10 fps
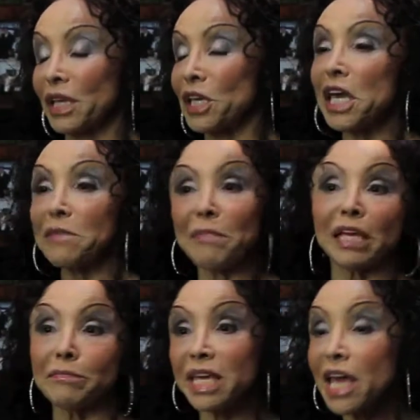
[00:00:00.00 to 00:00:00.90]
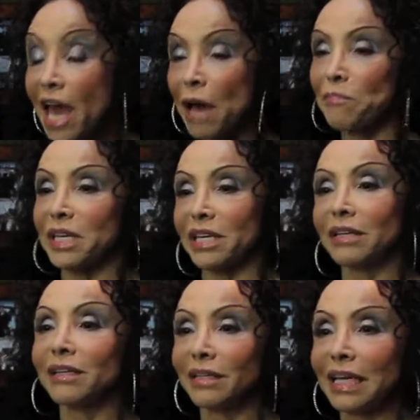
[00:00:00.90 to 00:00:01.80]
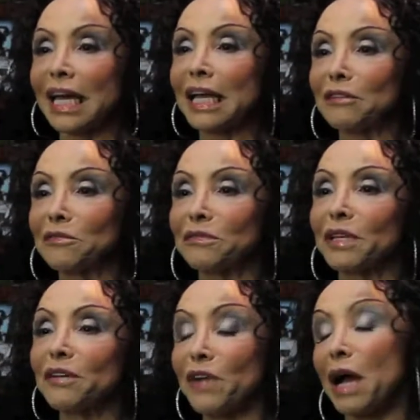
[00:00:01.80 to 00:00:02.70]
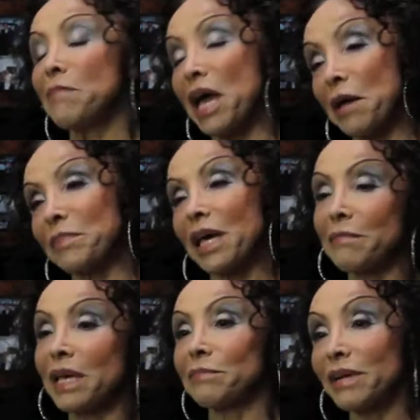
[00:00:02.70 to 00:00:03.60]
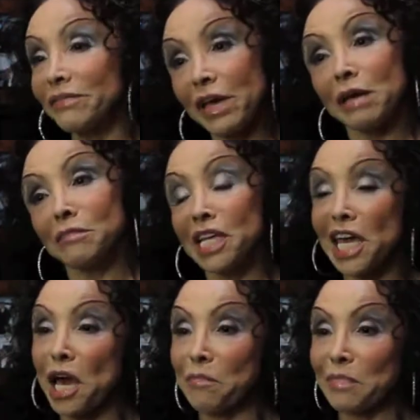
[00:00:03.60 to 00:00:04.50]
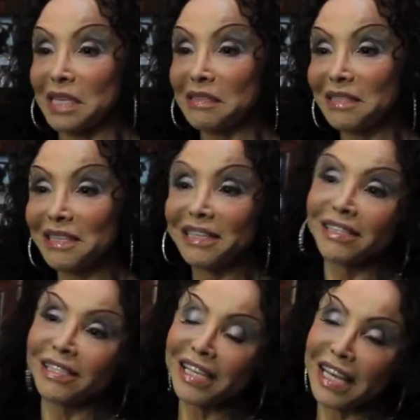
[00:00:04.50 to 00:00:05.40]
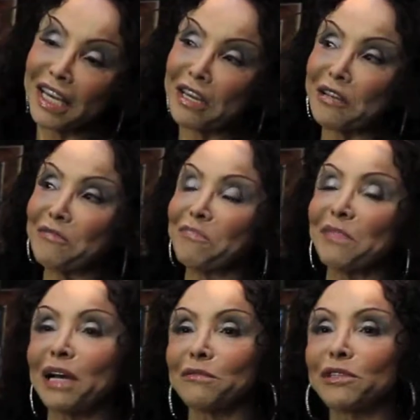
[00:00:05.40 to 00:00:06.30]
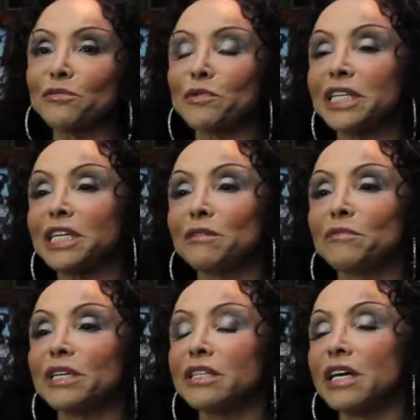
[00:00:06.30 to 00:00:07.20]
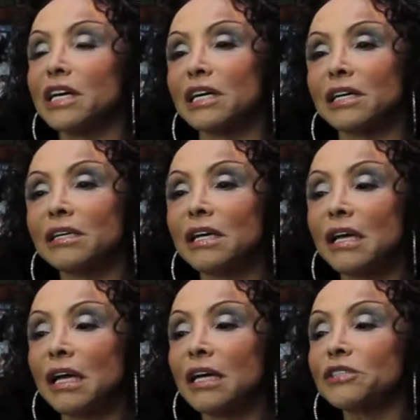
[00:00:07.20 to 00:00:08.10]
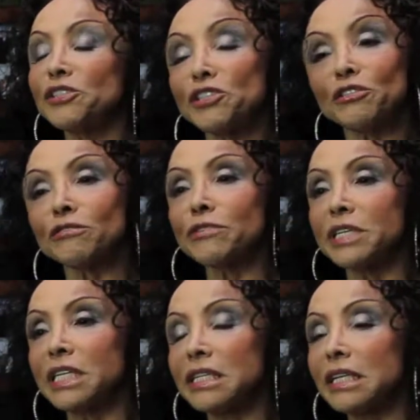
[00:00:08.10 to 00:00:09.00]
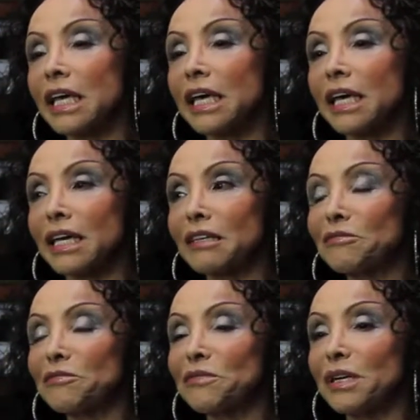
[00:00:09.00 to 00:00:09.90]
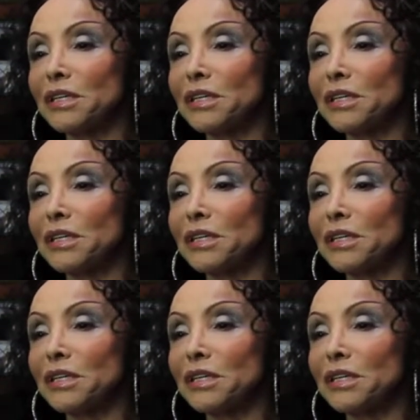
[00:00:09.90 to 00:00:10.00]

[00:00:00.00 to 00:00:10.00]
he made me happy. And if I'm happy, I make my family happy. And I was working with children, and